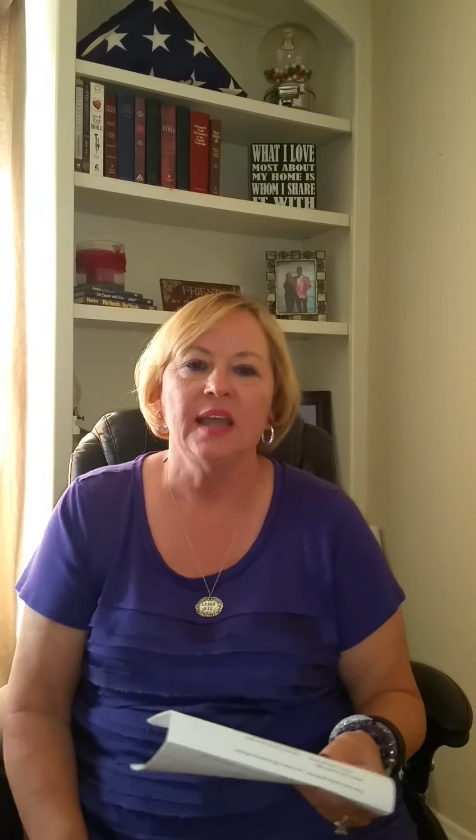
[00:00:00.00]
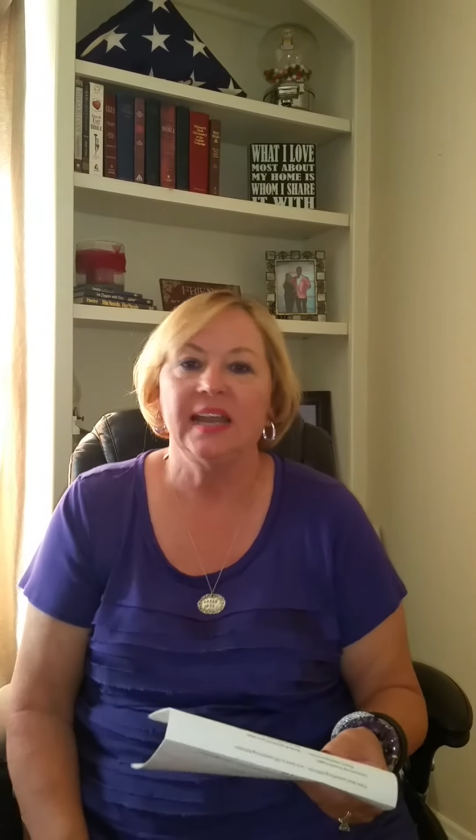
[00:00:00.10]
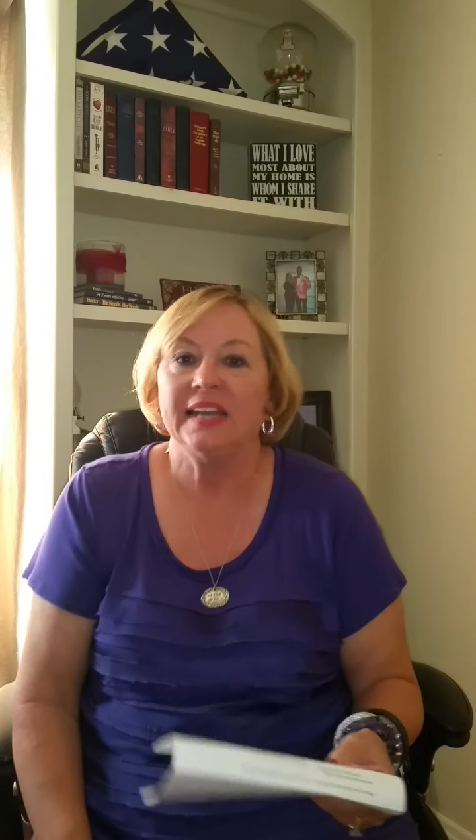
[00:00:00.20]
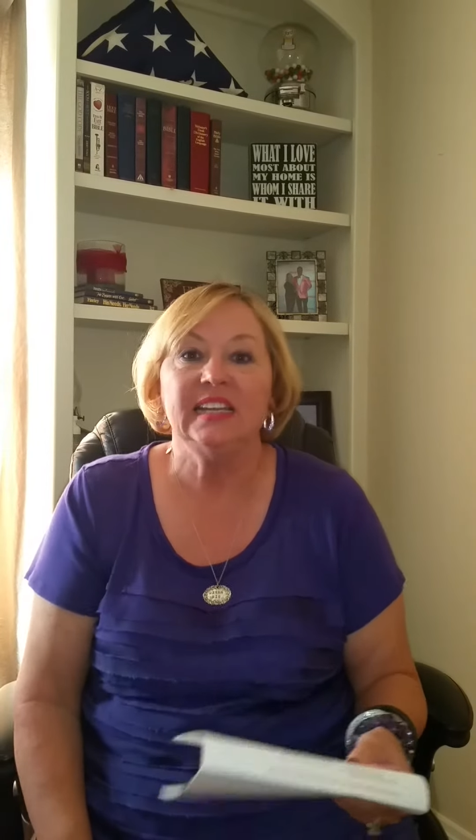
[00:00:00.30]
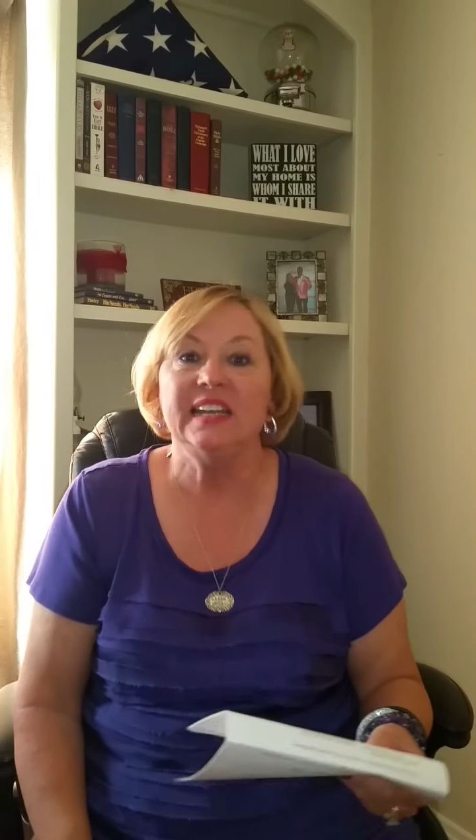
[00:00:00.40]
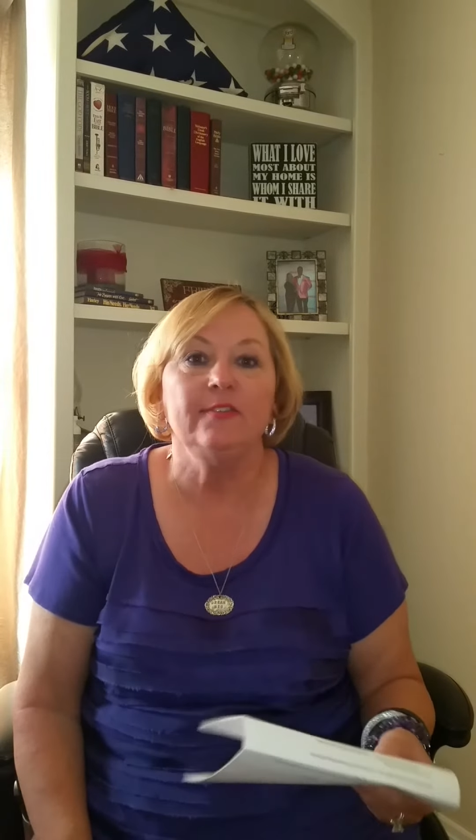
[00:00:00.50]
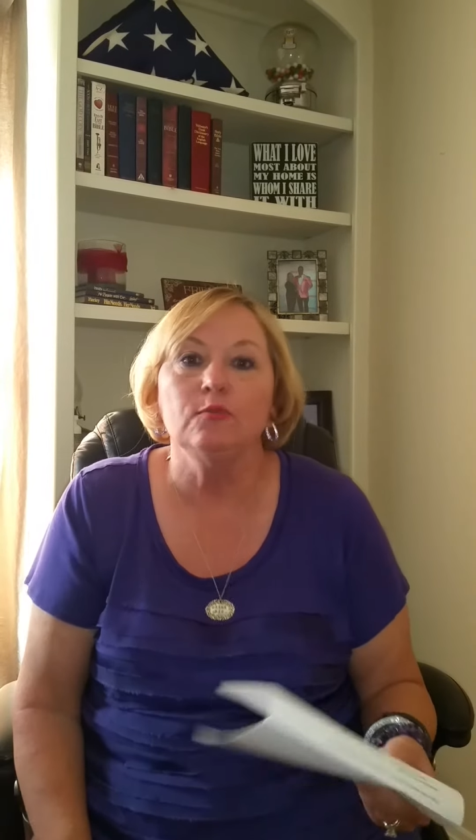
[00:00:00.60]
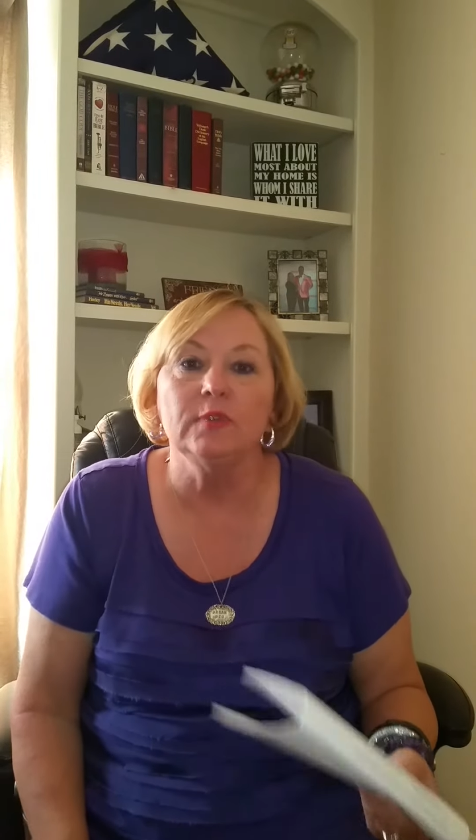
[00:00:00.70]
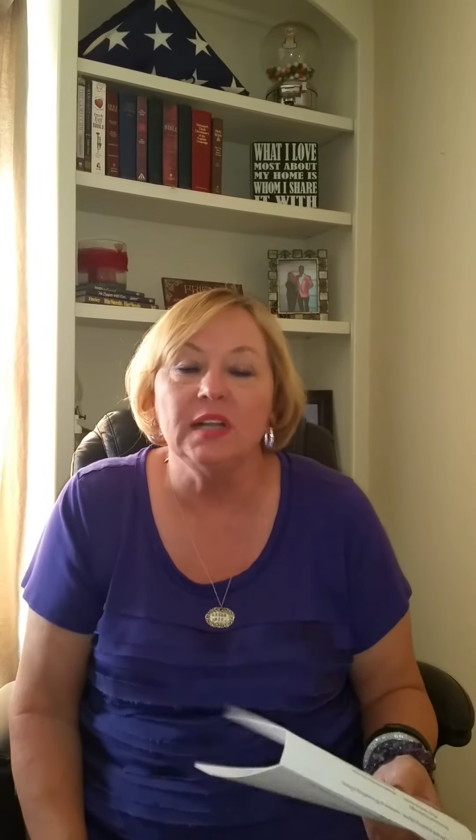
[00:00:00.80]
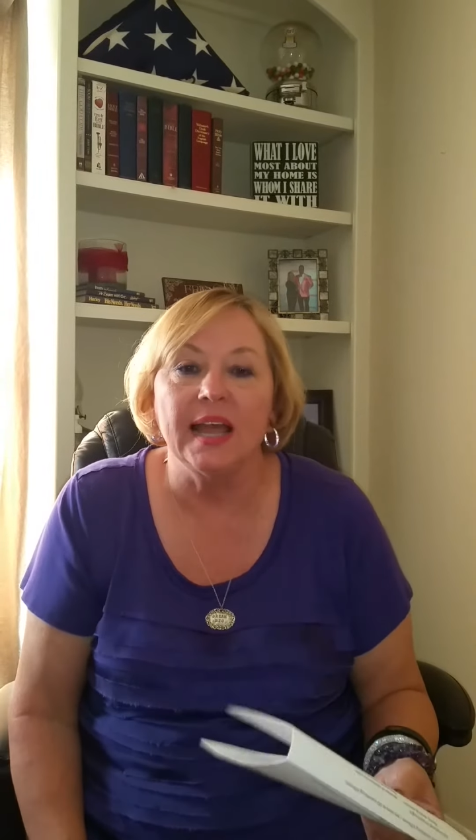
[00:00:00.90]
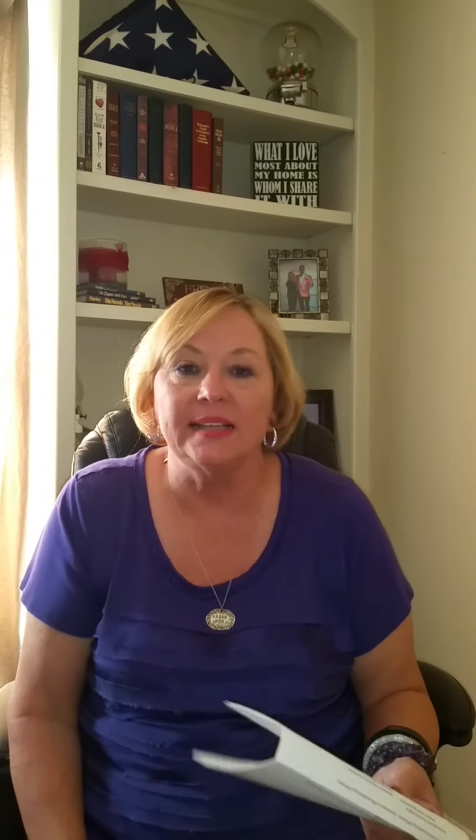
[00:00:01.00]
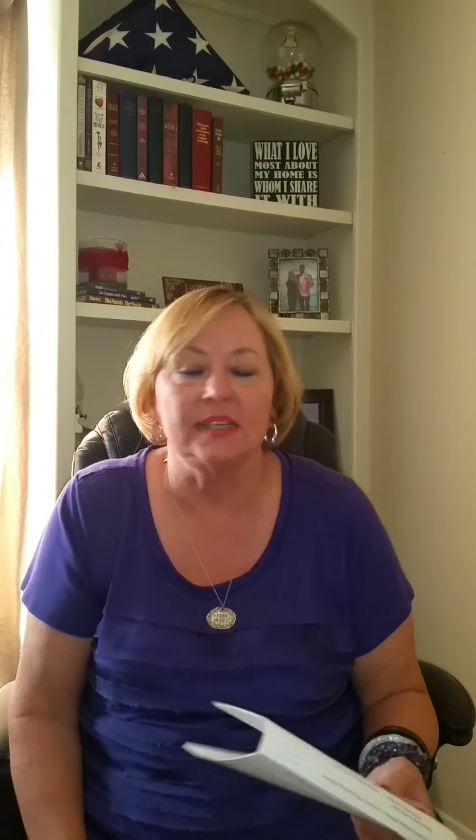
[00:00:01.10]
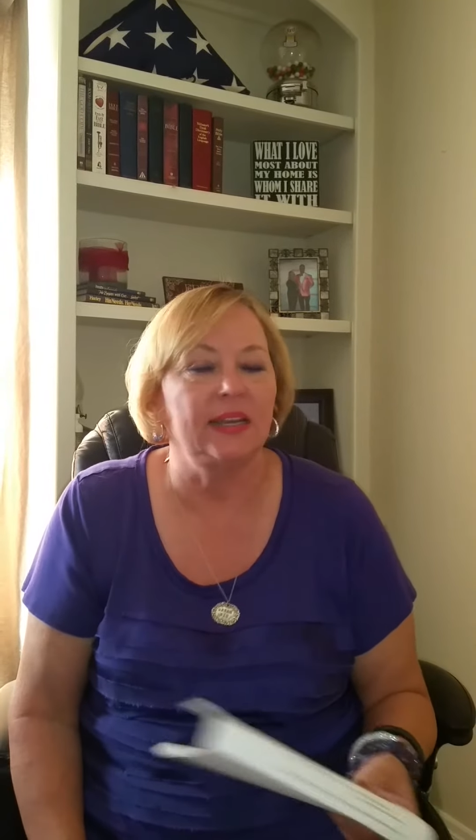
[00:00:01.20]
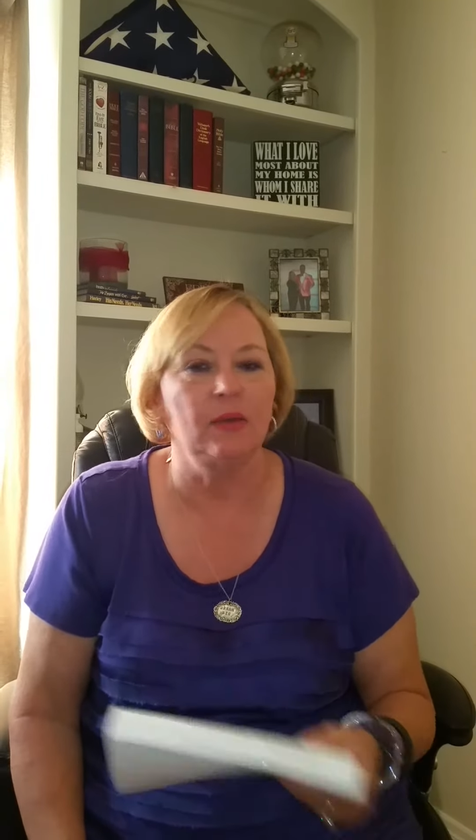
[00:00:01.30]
and I didn't even realize it.